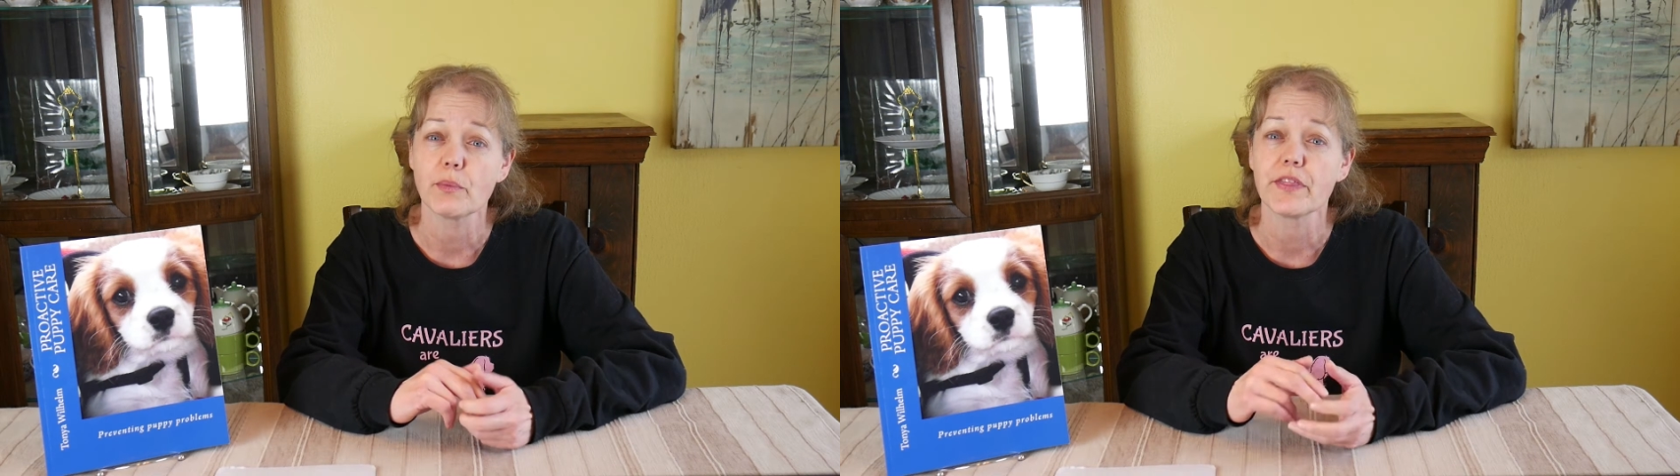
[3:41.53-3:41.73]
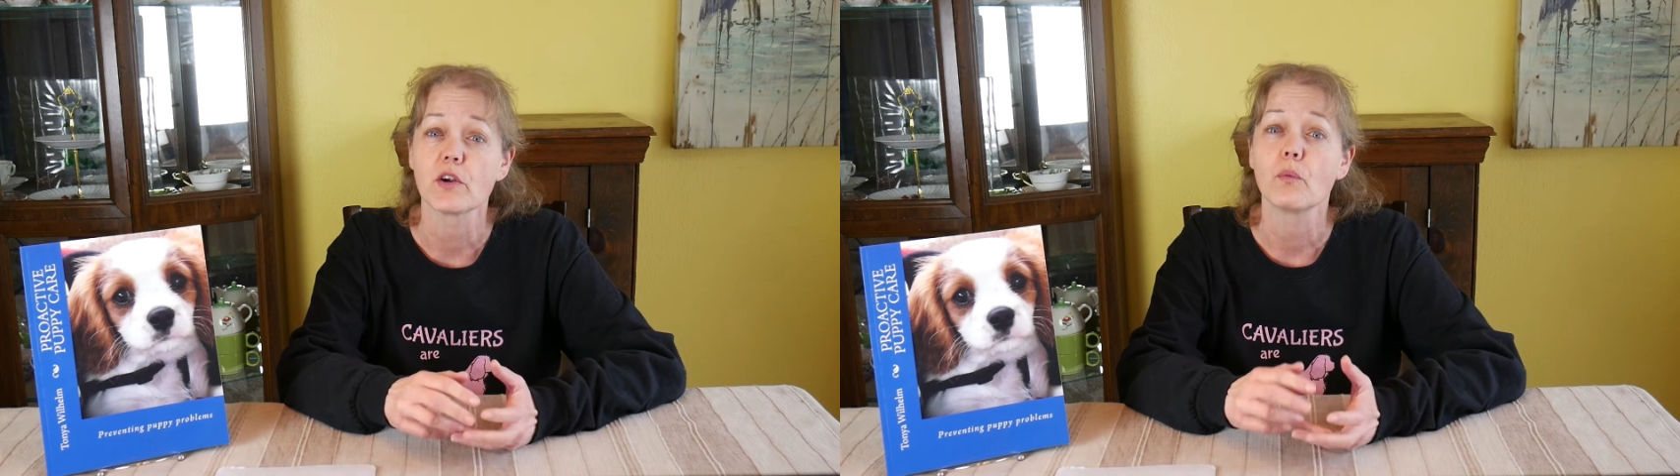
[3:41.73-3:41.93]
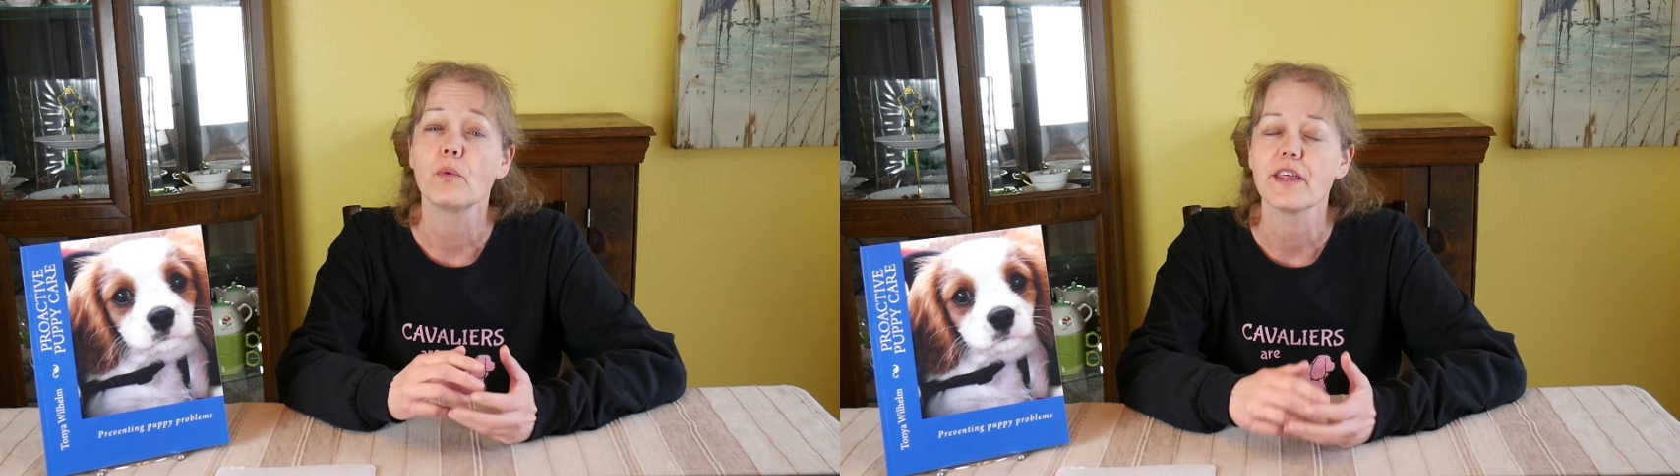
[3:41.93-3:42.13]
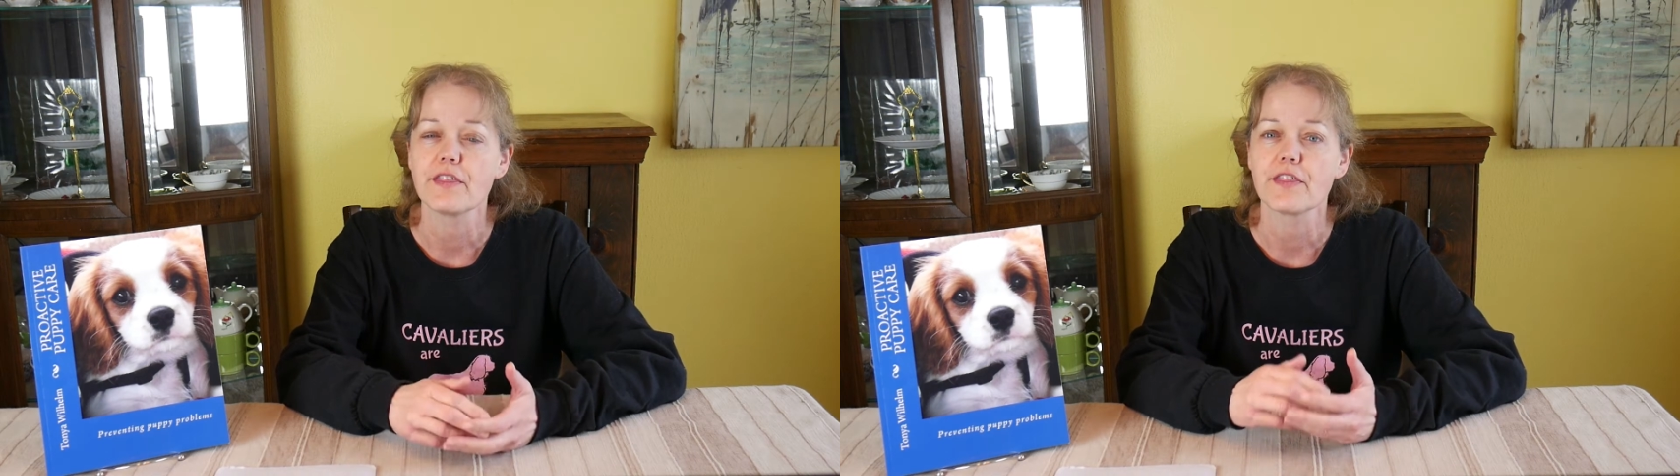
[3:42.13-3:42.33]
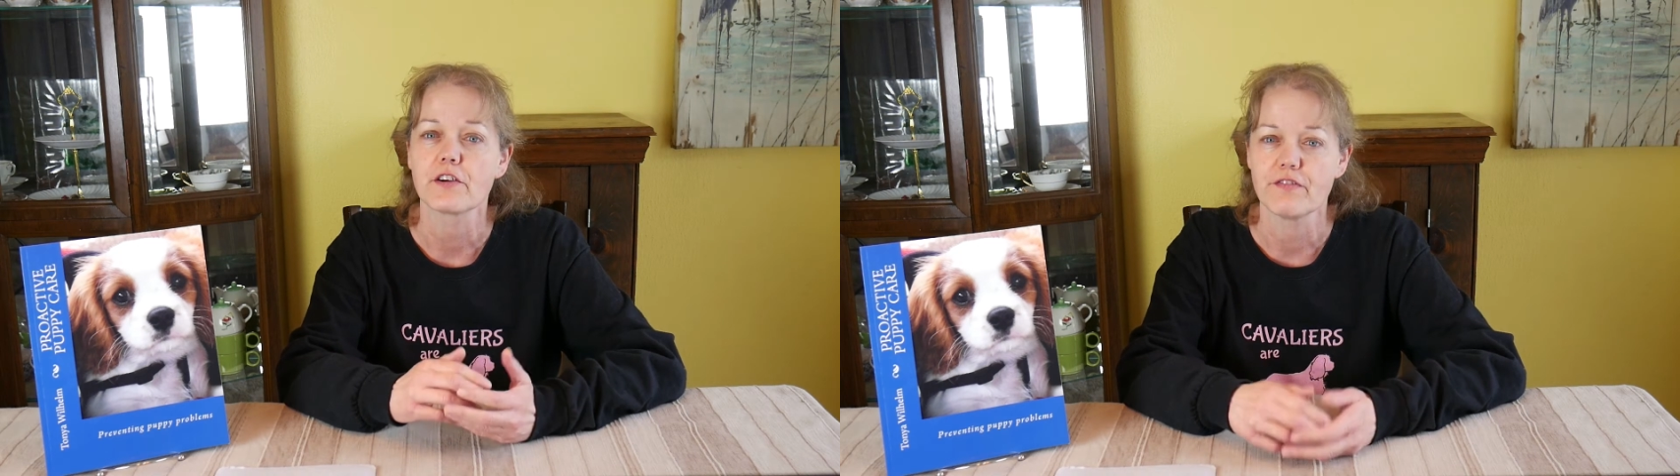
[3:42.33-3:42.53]
when they're
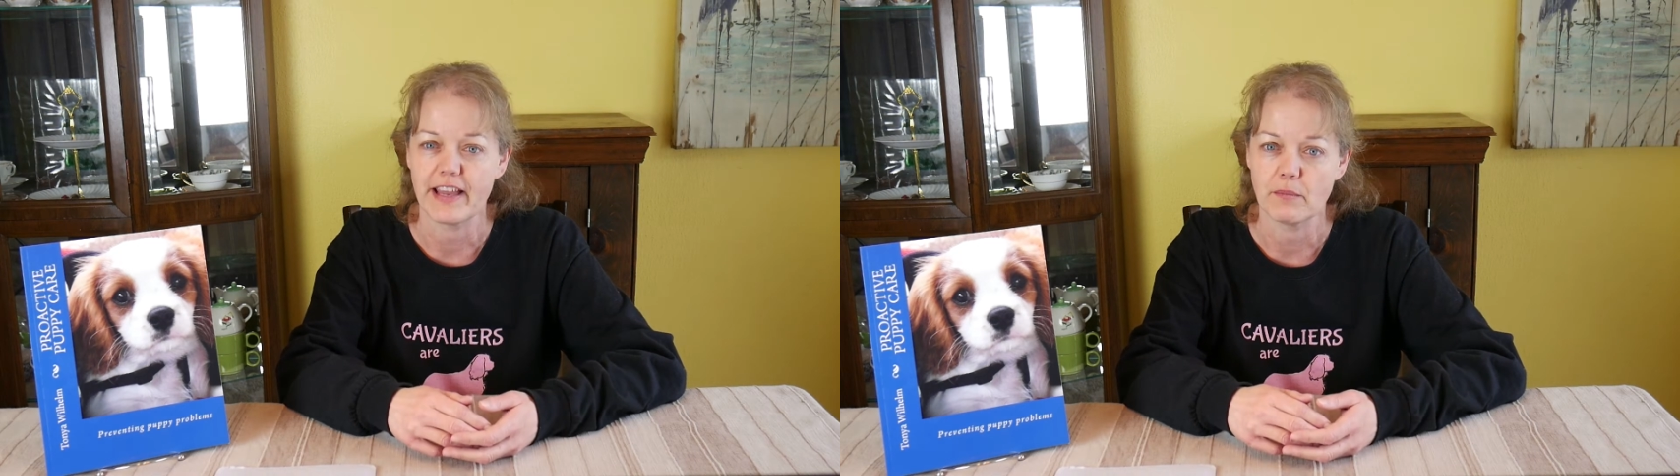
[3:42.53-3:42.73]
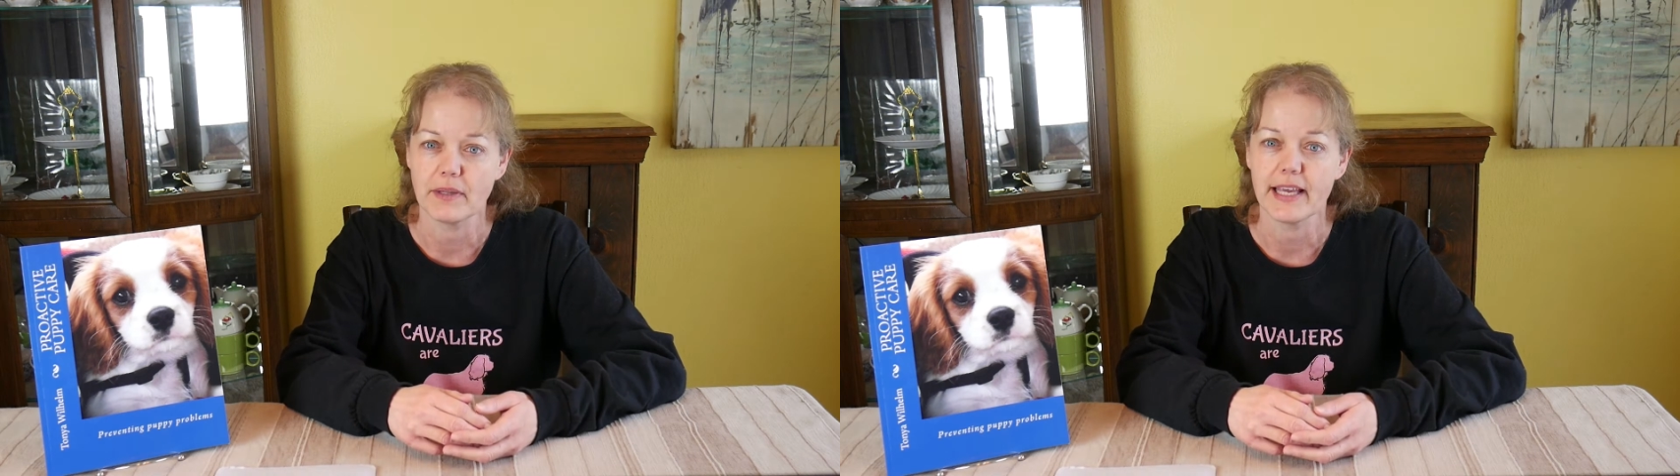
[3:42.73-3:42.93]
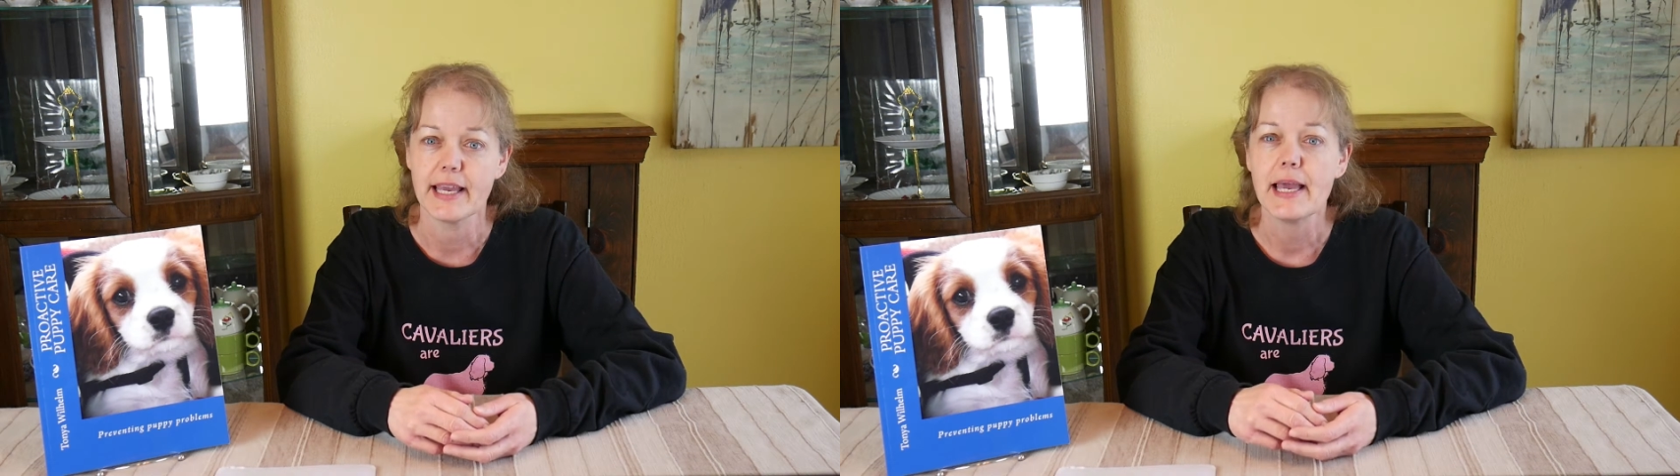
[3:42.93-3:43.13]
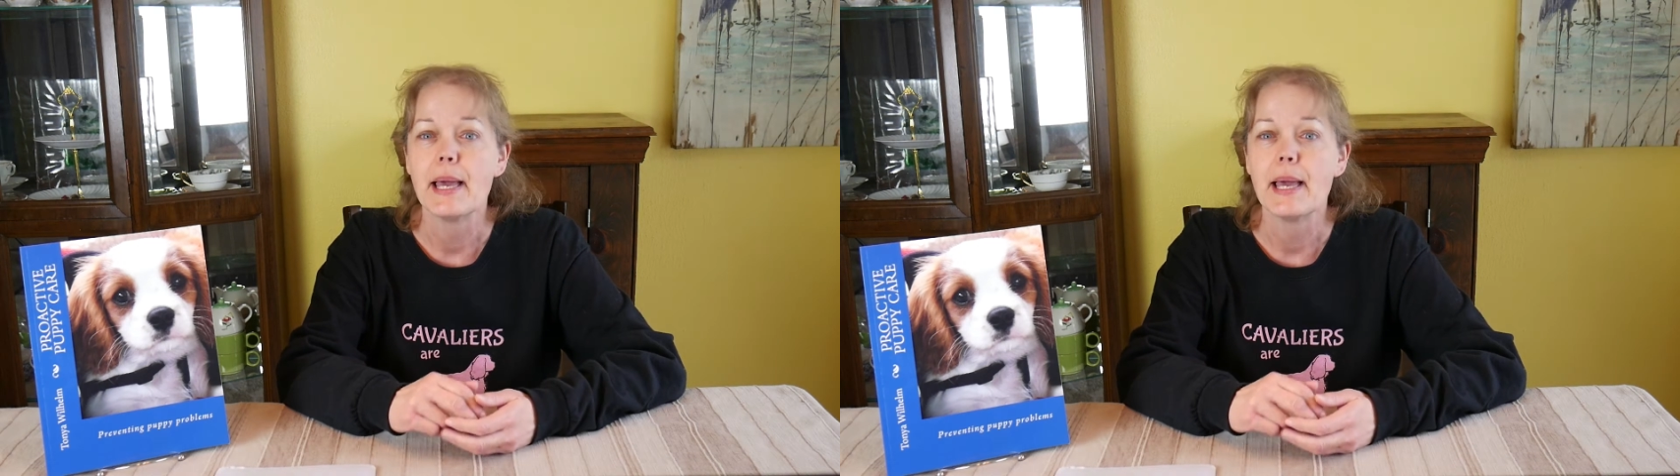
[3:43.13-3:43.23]
with their family.